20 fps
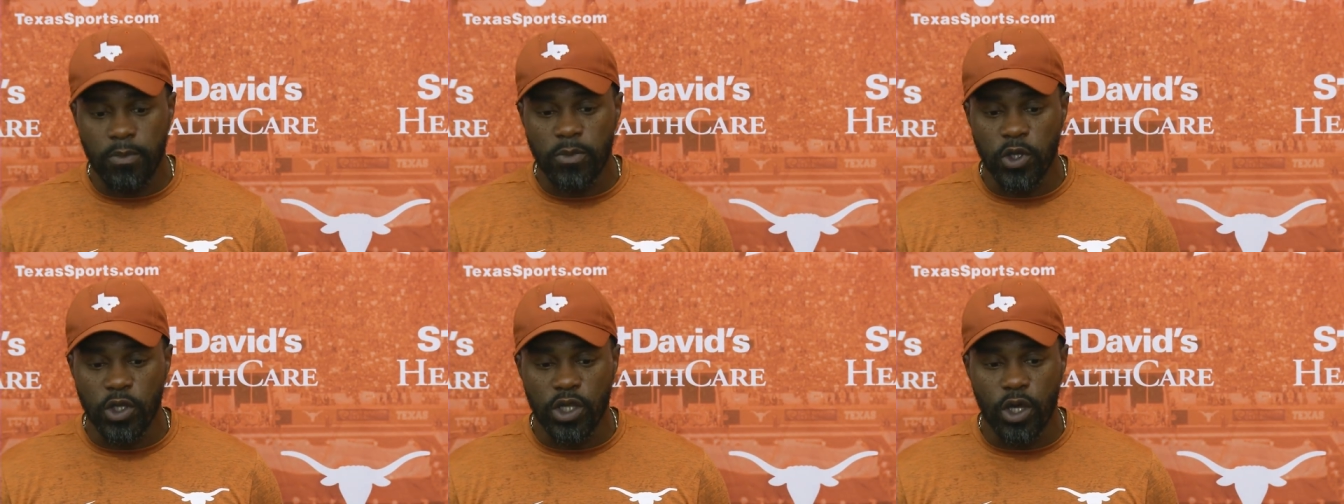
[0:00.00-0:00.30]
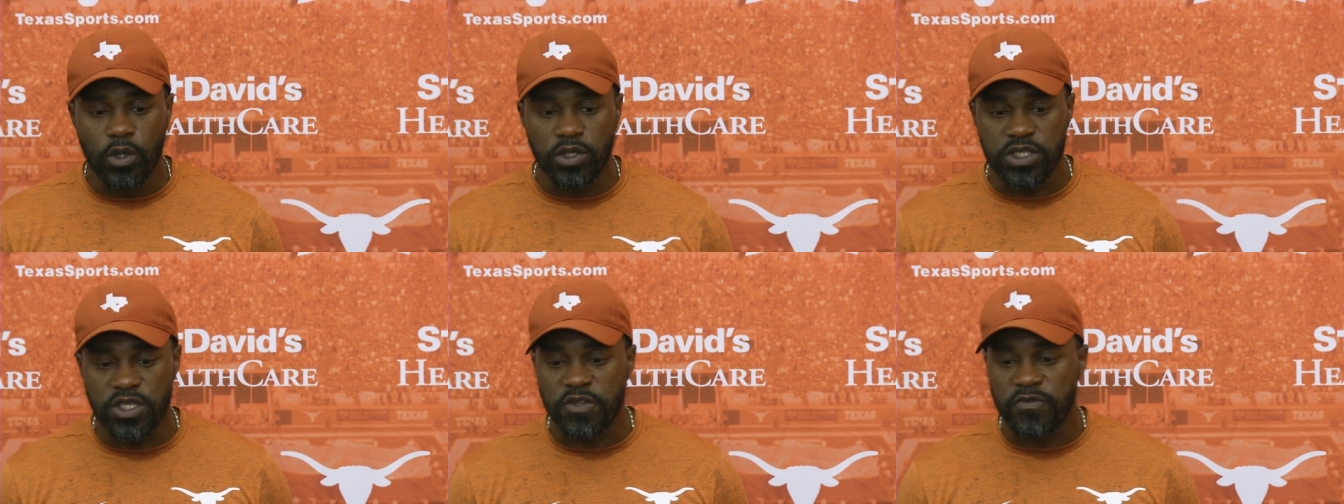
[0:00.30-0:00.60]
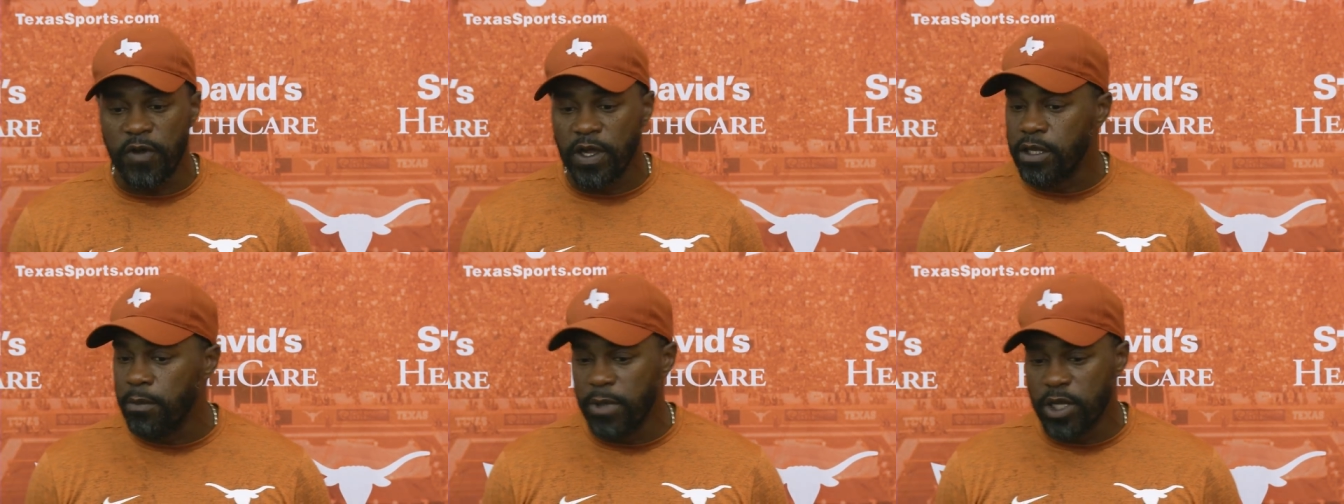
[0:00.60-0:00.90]
You know, it's
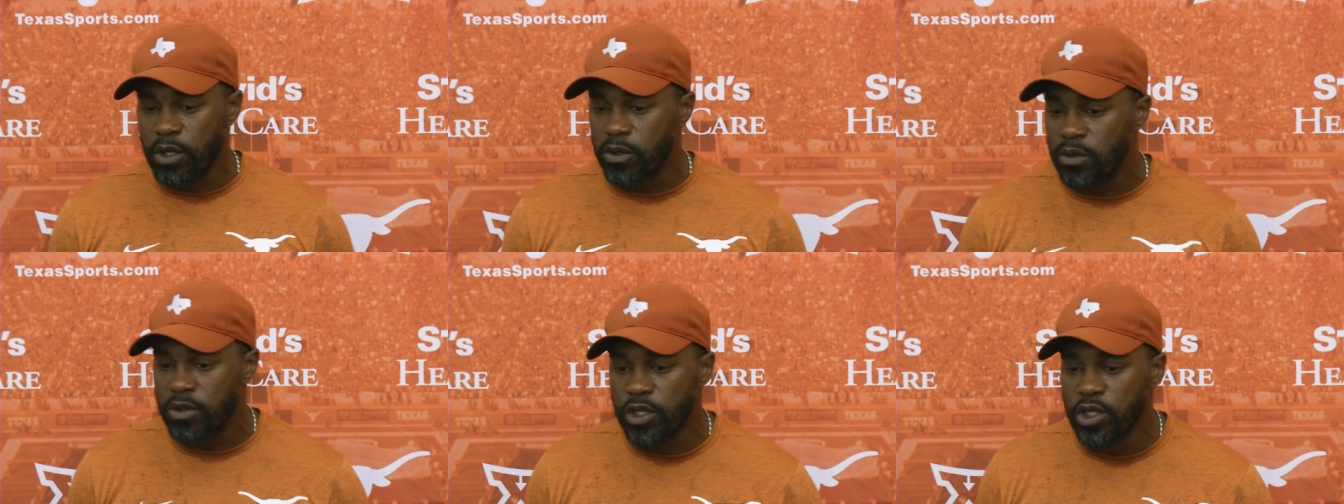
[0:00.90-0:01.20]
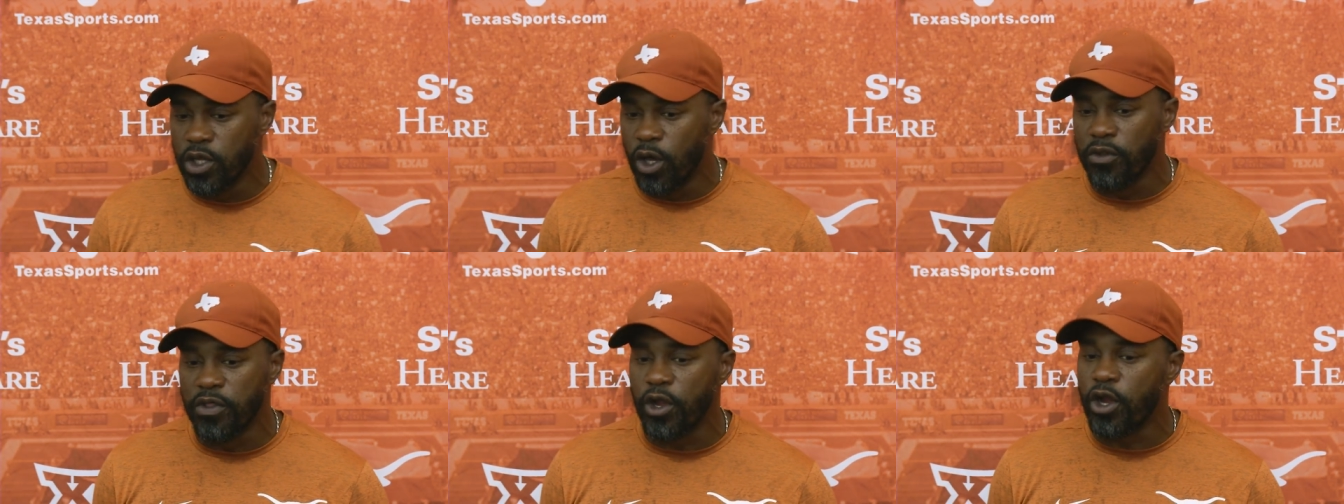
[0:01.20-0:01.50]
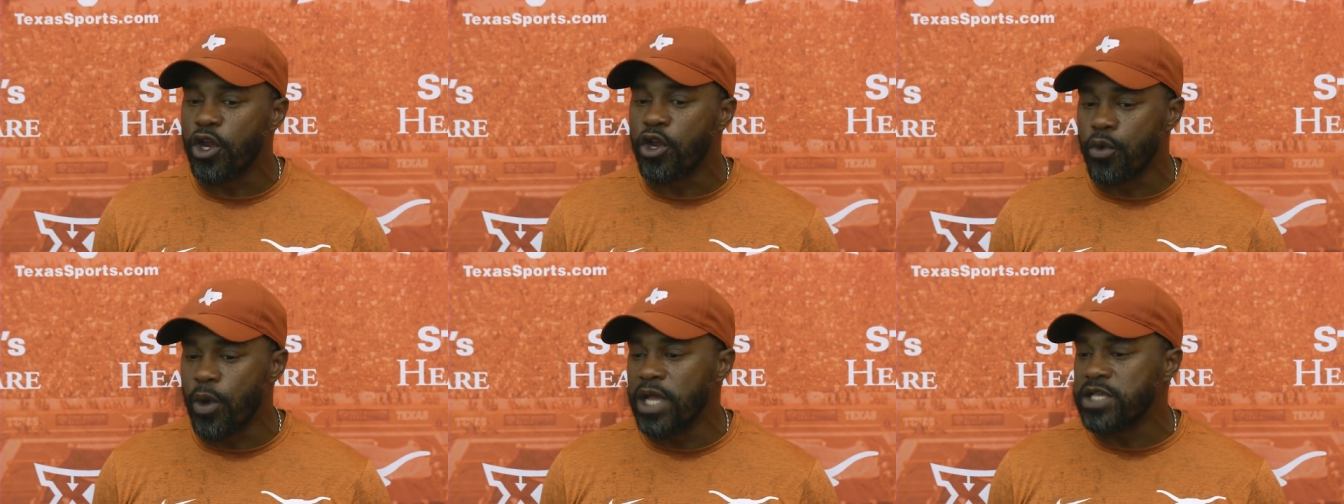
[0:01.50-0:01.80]
just fundamental. You know,
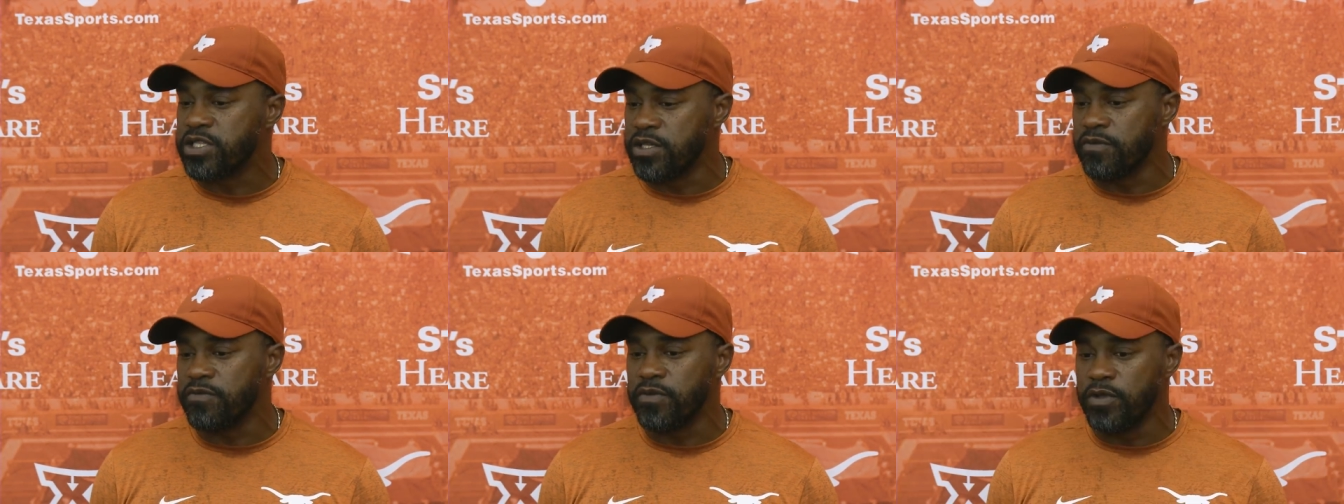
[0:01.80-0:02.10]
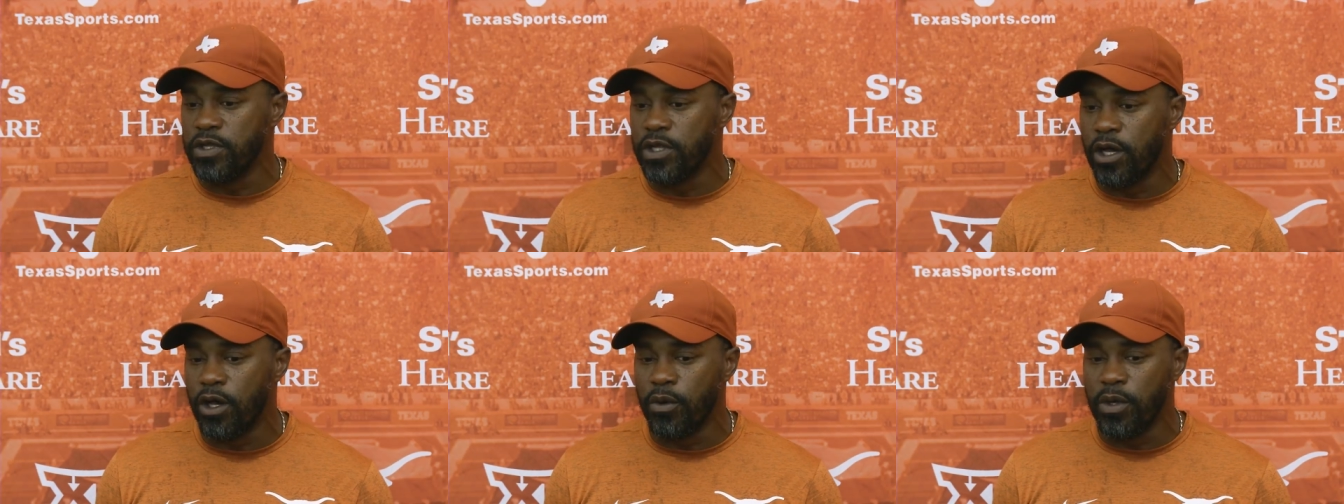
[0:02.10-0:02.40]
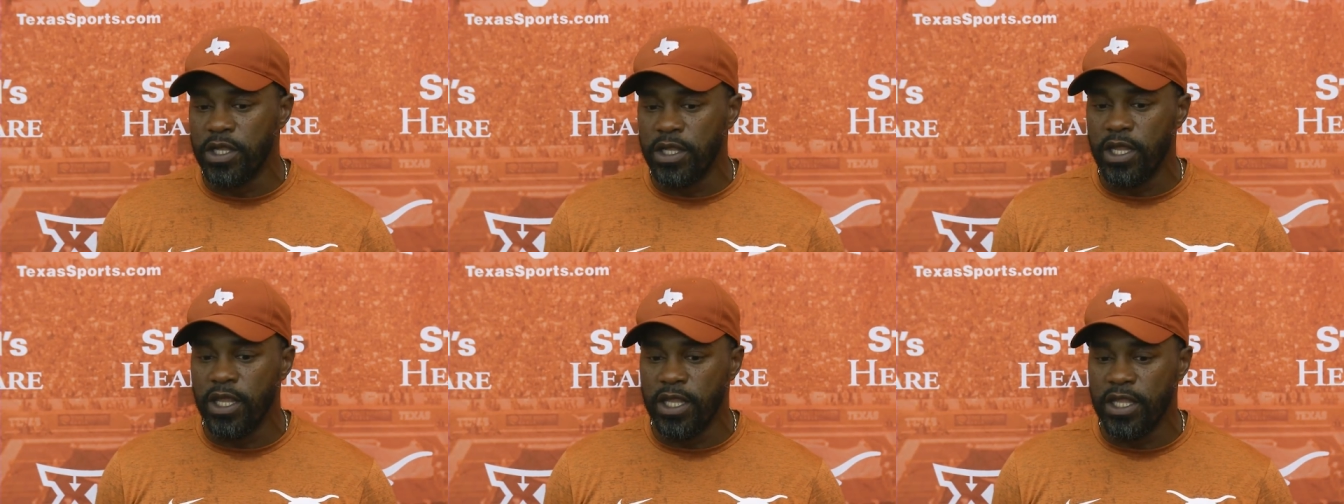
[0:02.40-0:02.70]
they're aggressive, you know,
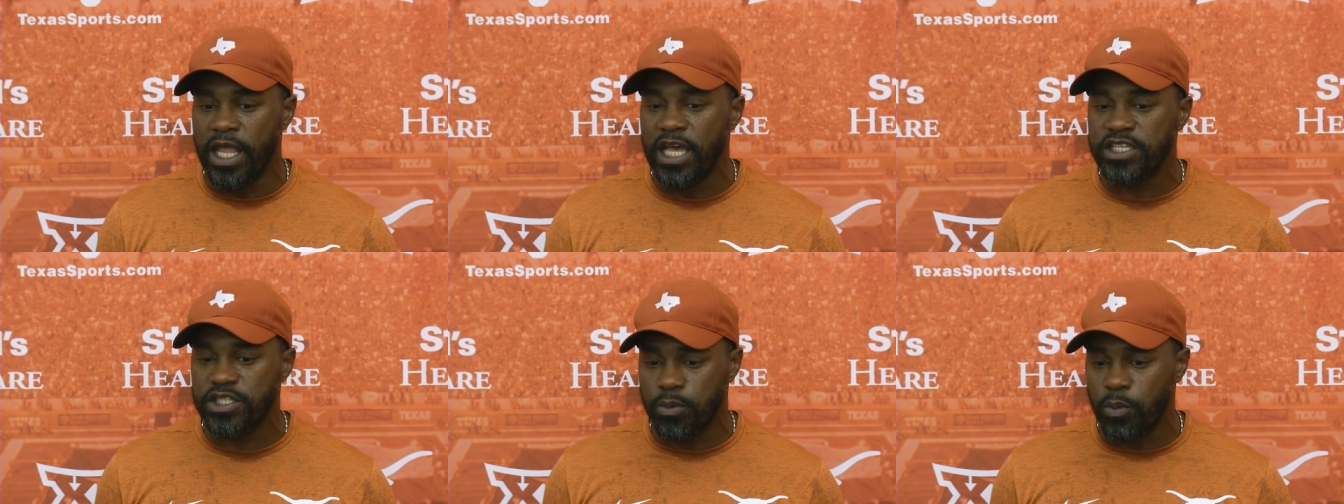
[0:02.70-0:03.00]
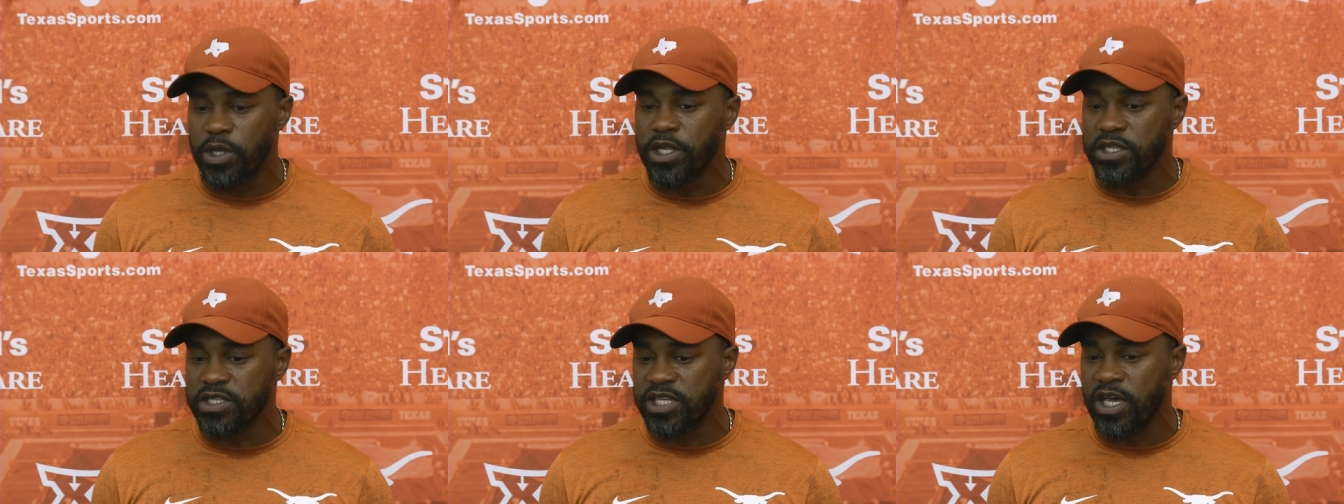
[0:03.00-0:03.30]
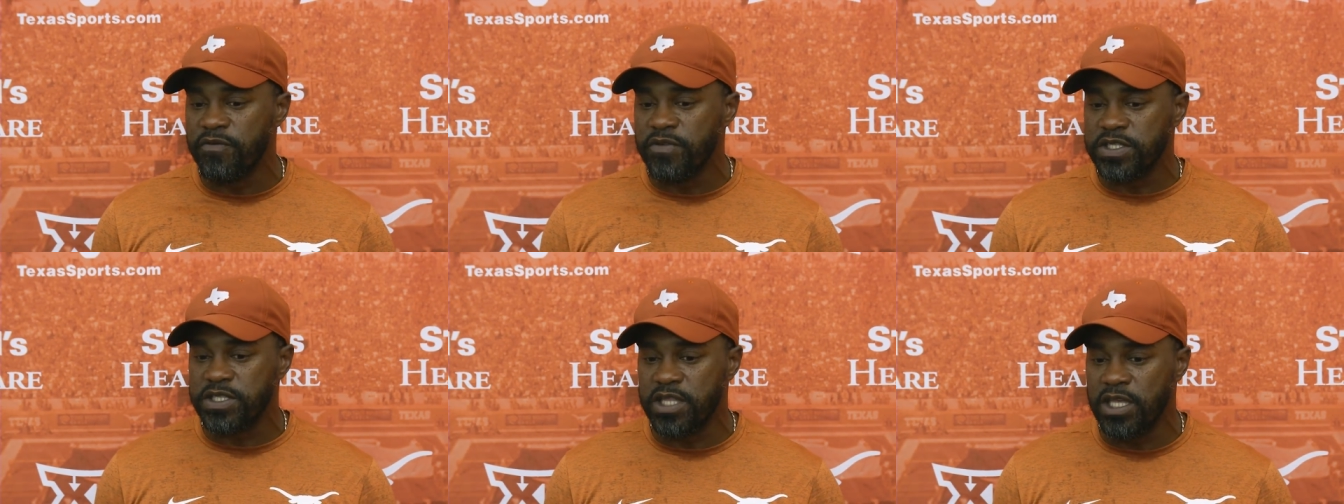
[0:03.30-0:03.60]
and that's one of the
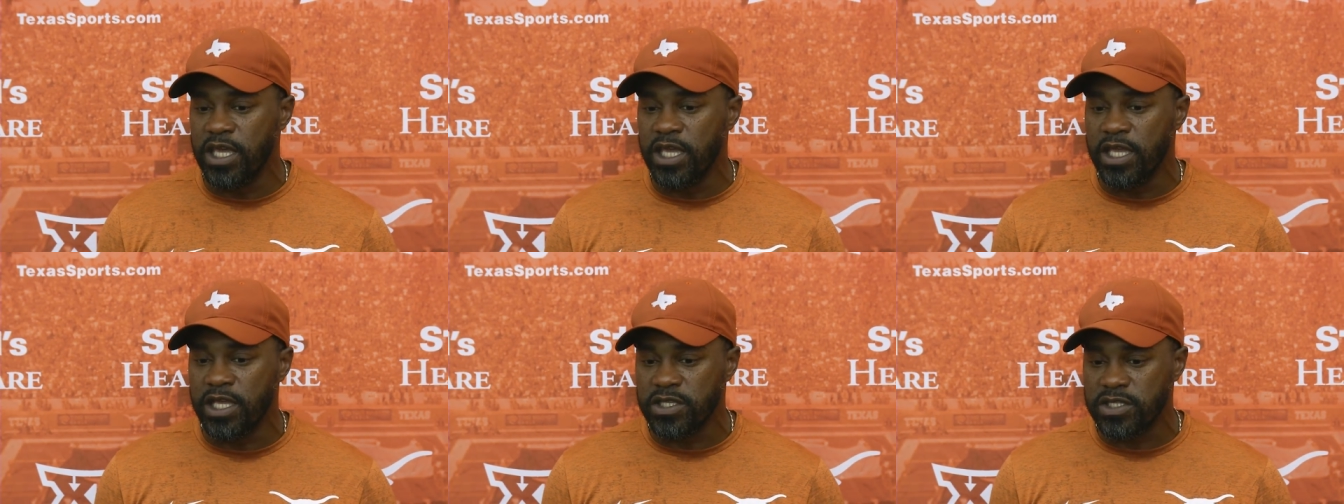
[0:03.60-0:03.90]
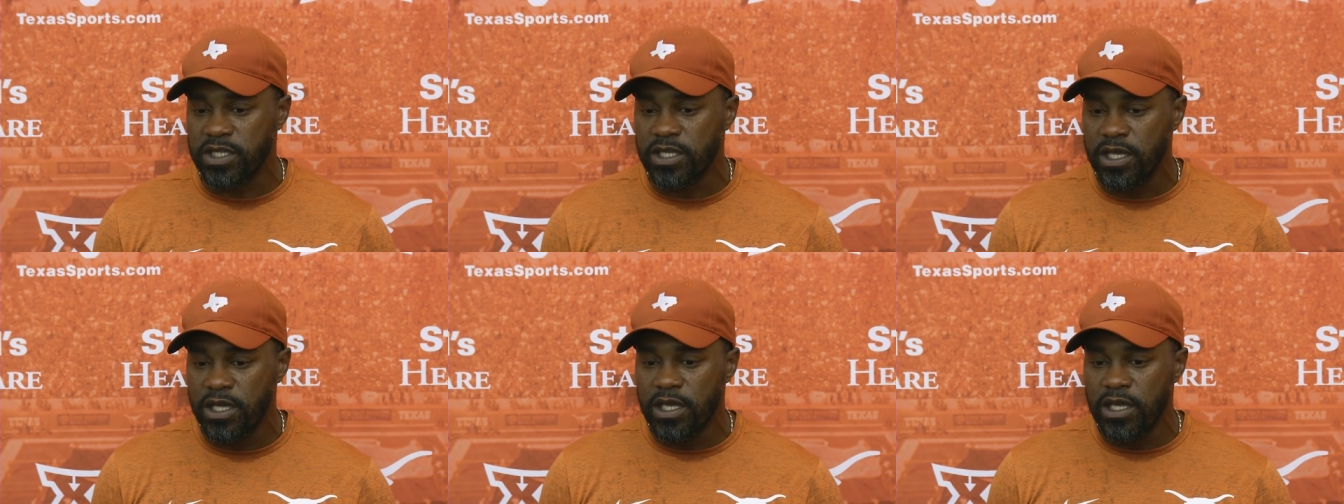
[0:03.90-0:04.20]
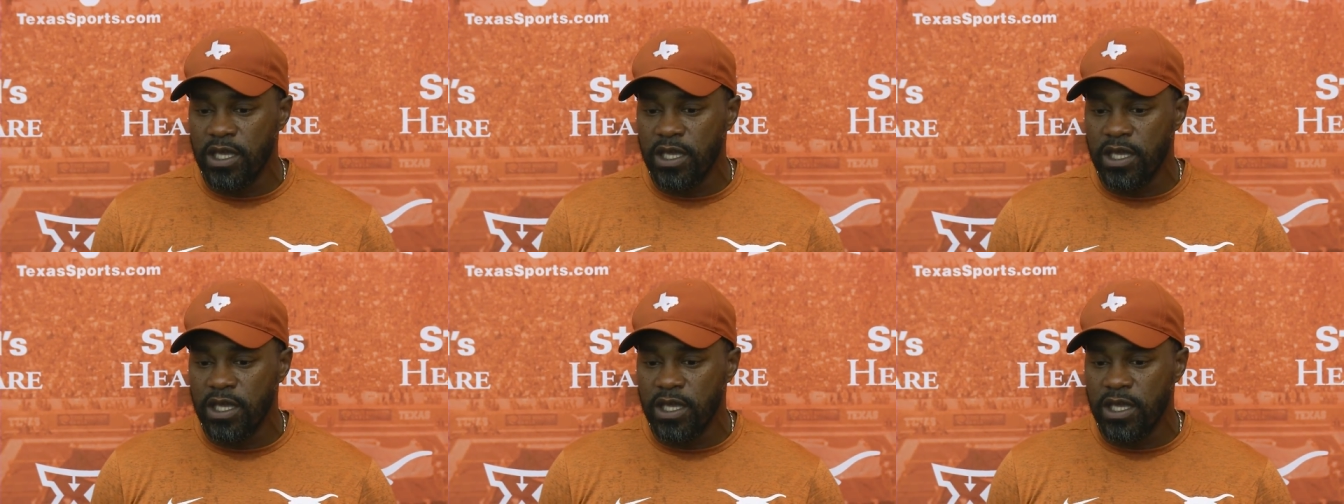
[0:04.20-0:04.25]
toughest things